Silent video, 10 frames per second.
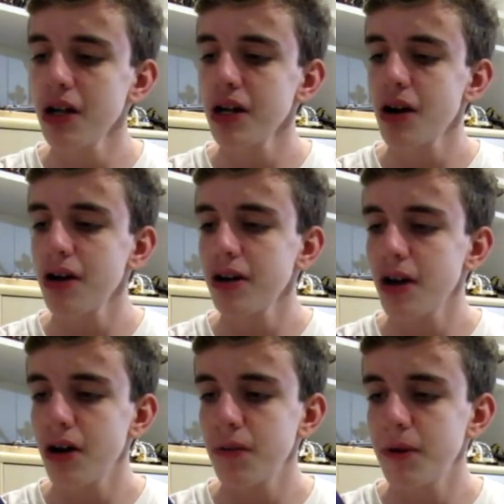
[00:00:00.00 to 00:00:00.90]
it
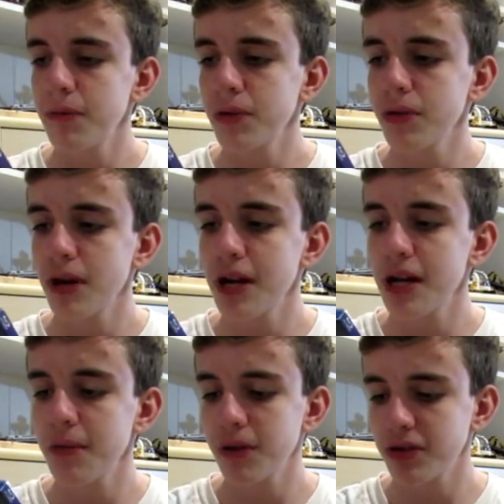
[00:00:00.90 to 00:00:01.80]
on
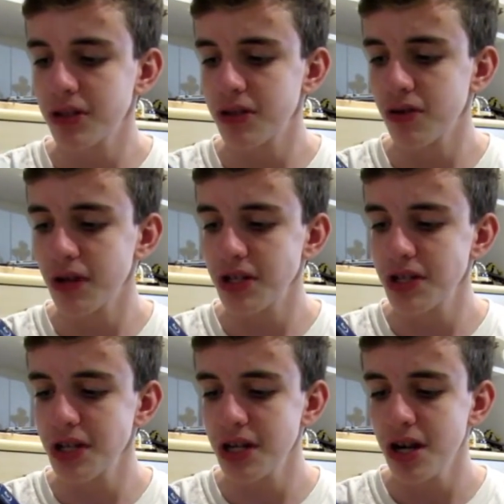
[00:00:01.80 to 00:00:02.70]
Blu-ray plus digital
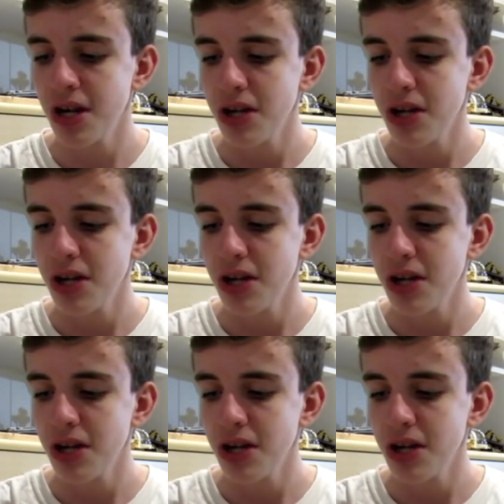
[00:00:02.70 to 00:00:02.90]
HD.